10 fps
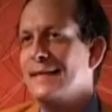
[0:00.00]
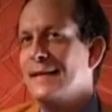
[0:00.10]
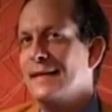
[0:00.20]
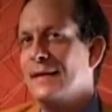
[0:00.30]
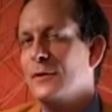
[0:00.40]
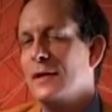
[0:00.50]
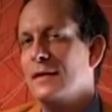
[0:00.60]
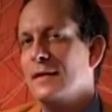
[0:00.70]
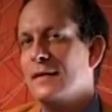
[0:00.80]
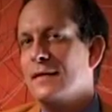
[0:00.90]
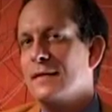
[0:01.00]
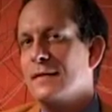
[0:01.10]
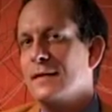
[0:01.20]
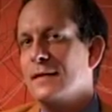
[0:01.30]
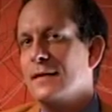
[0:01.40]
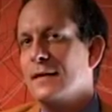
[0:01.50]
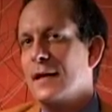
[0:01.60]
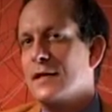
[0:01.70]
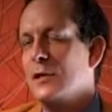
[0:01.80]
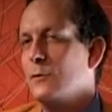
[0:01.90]
Well, it's
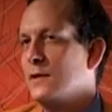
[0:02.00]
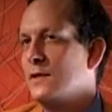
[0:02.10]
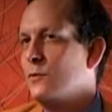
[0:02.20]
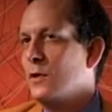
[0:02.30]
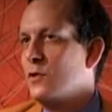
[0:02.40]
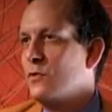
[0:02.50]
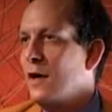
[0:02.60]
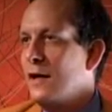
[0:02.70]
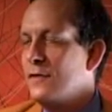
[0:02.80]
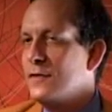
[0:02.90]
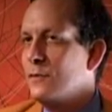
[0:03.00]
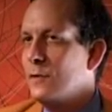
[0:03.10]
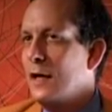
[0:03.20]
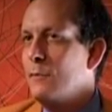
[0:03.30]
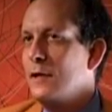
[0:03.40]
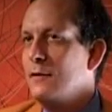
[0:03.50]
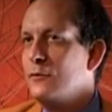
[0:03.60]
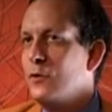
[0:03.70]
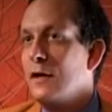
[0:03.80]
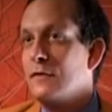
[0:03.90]
actually what I
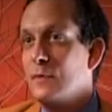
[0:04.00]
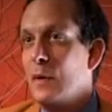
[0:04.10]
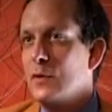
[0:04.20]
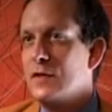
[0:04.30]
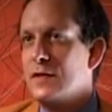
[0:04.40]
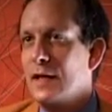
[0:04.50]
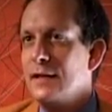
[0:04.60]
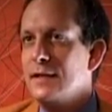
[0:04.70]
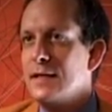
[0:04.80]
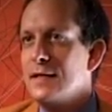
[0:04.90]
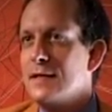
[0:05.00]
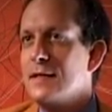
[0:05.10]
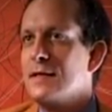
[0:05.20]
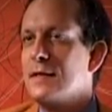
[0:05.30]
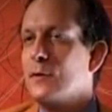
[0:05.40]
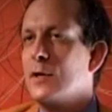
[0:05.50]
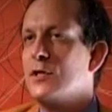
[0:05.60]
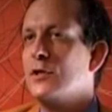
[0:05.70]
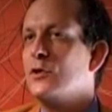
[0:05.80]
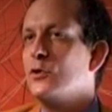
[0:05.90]
believe drives most scientists is the
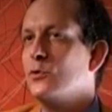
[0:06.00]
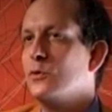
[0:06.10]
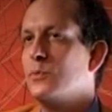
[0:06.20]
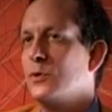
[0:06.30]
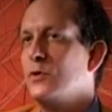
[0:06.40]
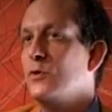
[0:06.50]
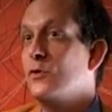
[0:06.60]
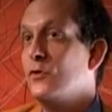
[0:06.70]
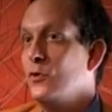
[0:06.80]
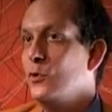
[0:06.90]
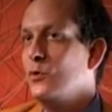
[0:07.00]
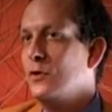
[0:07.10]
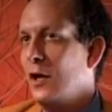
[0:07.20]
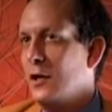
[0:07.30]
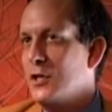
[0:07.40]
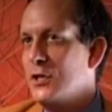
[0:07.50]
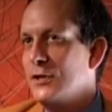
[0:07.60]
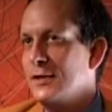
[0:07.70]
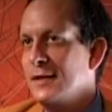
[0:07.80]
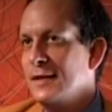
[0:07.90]
question to produce new knowledge.
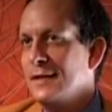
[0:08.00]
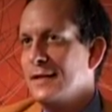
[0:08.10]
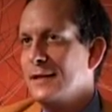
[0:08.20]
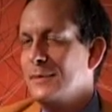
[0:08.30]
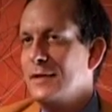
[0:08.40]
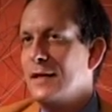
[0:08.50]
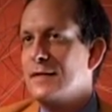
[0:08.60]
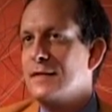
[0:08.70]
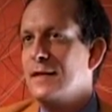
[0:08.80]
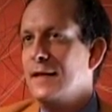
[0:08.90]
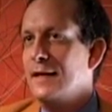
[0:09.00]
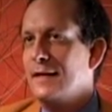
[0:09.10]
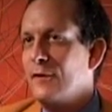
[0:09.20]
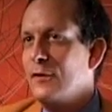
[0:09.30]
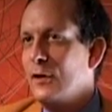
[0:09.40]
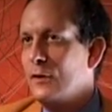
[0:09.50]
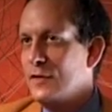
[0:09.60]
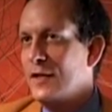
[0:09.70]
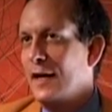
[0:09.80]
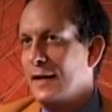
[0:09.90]
I mean, that's the endeavor of
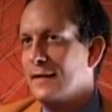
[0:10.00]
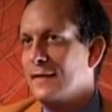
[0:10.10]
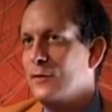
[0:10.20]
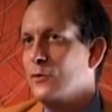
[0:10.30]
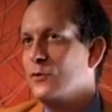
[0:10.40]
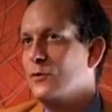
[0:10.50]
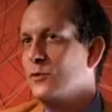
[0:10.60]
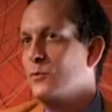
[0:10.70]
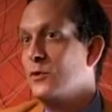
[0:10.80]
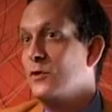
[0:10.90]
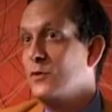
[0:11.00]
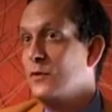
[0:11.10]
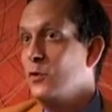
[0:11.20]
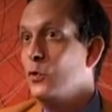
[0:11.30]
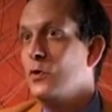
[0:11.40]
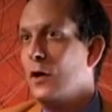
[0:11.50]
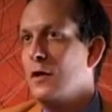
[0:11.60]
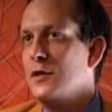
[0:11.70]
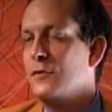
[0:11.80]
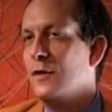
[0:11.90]
science, to produce new
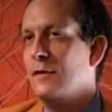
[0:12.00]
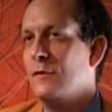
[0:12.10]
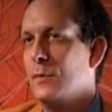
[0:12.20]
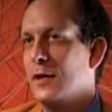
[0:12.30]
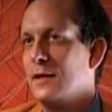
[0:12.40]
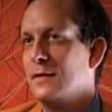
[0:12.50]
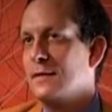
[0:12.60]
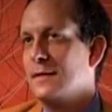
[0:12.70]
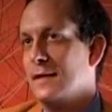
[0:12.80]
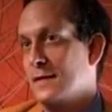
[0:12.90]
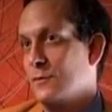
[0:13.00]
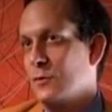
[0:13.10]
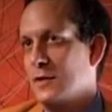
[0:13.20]
knowledge for everybody, and that's